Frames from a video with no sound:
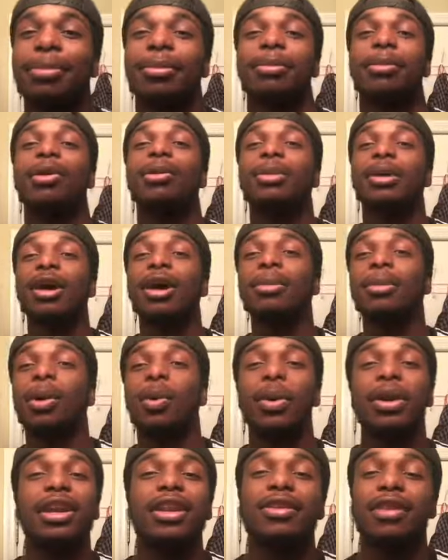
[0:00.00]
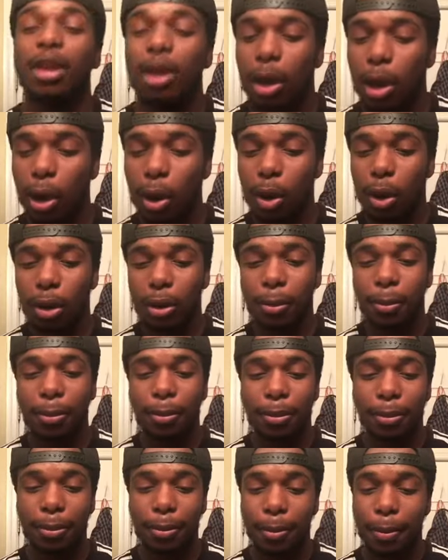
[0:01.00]
Mom come out with this long,
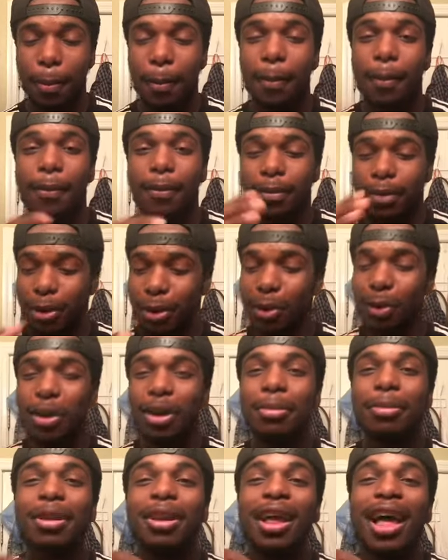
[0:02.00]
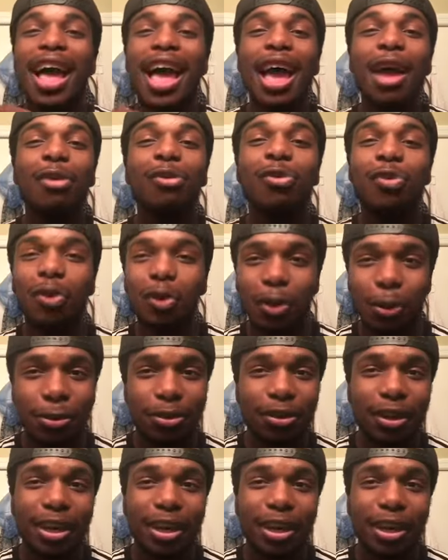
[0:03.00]
you know them little envelopes, right?